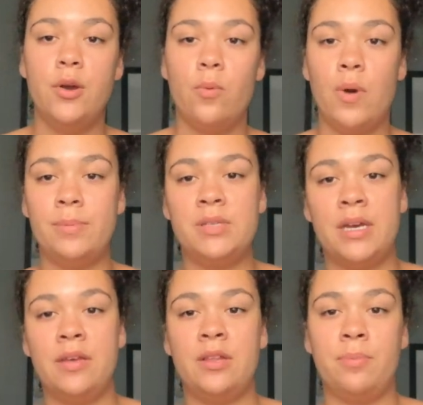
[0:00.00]

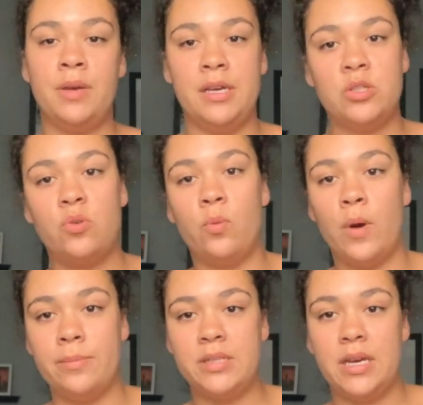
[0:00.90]
website, their PA school
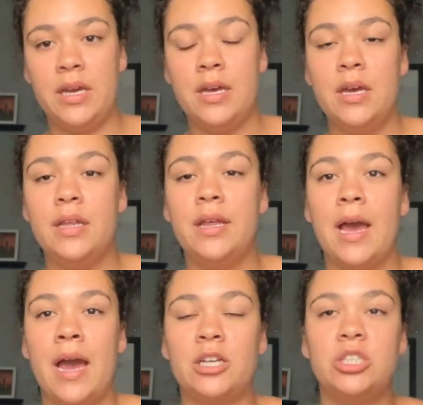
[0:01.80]
website, they
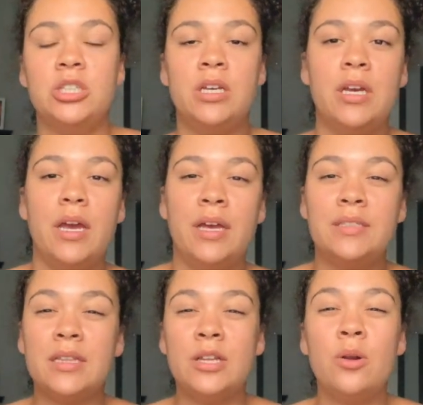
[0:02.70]
actually, it's
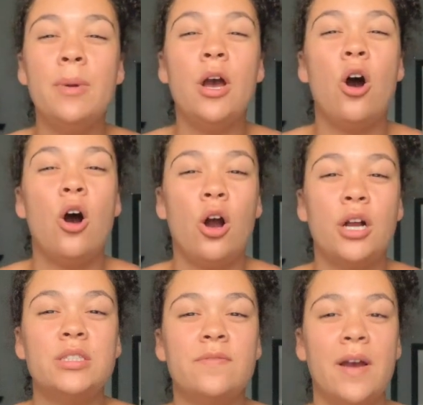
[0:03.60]
a little bit
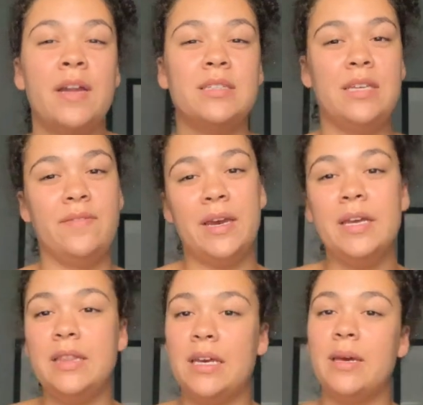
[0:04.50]
hard to find, I'll see if I
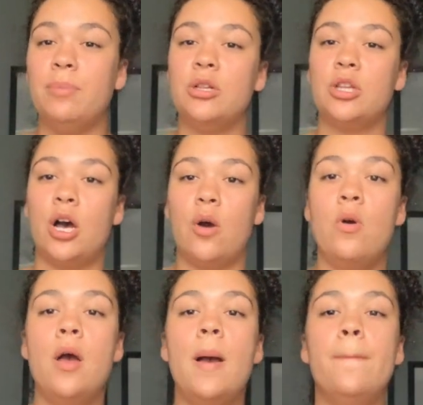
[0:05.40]
can link it below,